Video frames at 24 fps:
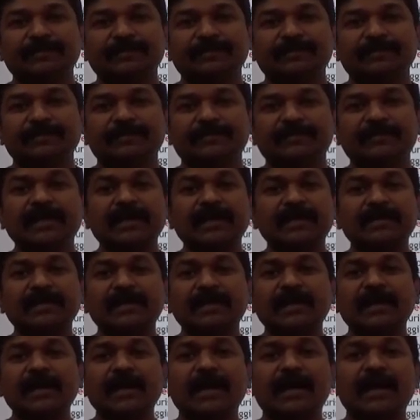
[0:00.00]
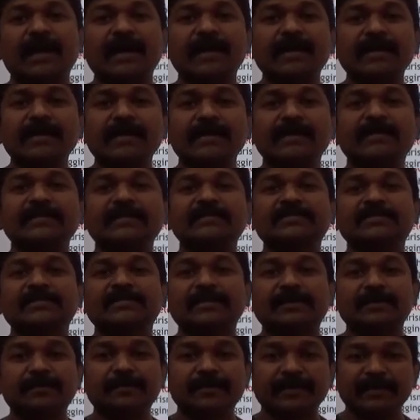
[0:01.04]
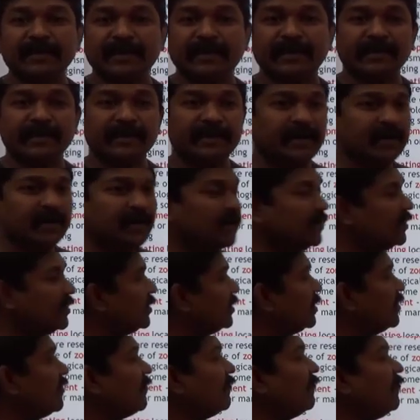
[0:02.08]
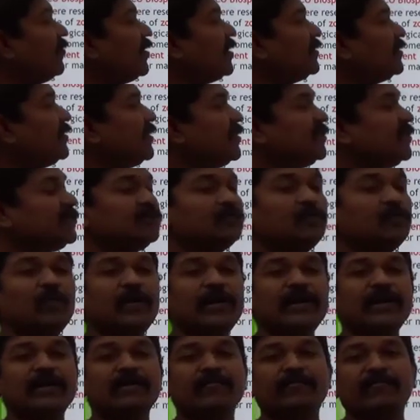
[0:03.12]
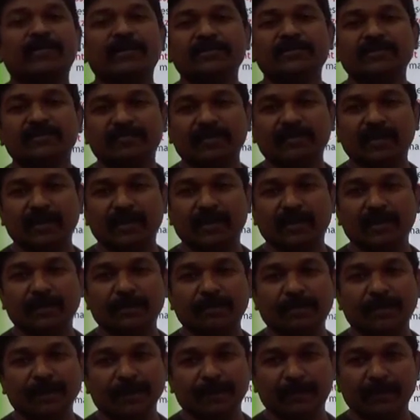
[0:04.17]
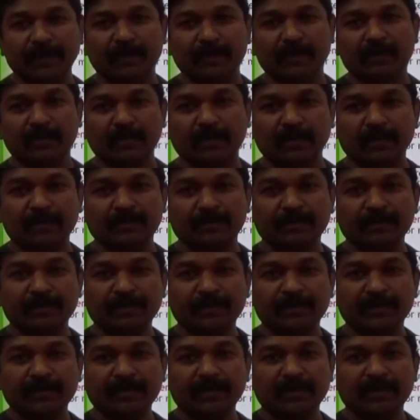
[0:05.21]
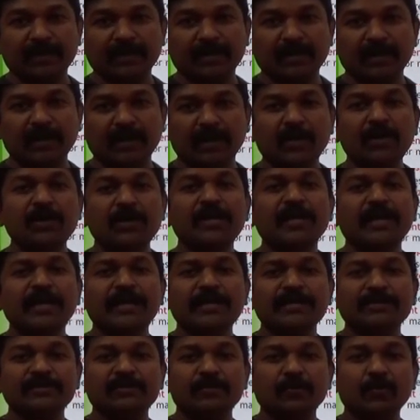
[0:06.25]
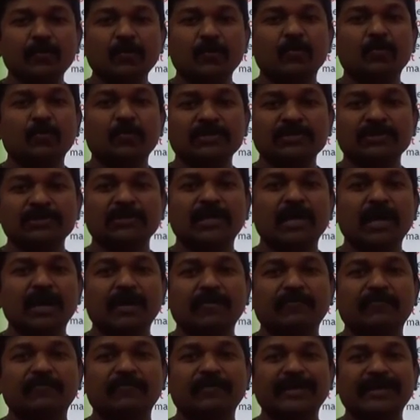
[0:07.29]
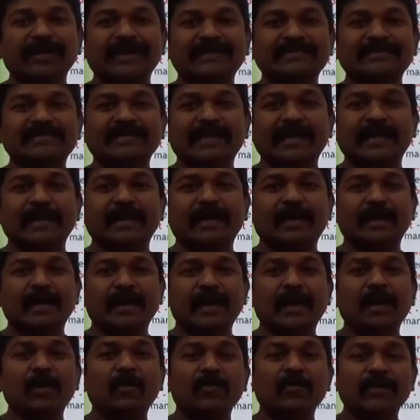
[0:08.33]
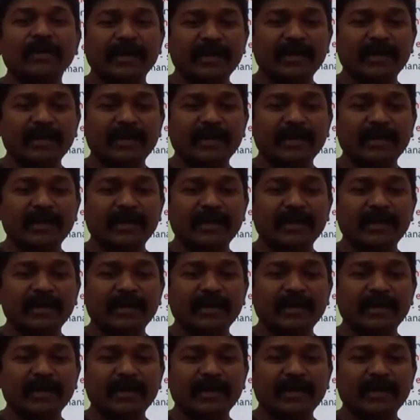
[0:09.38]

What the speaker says: They are the undisturbed area where there is no interference of the people at all. There is no question of allowing any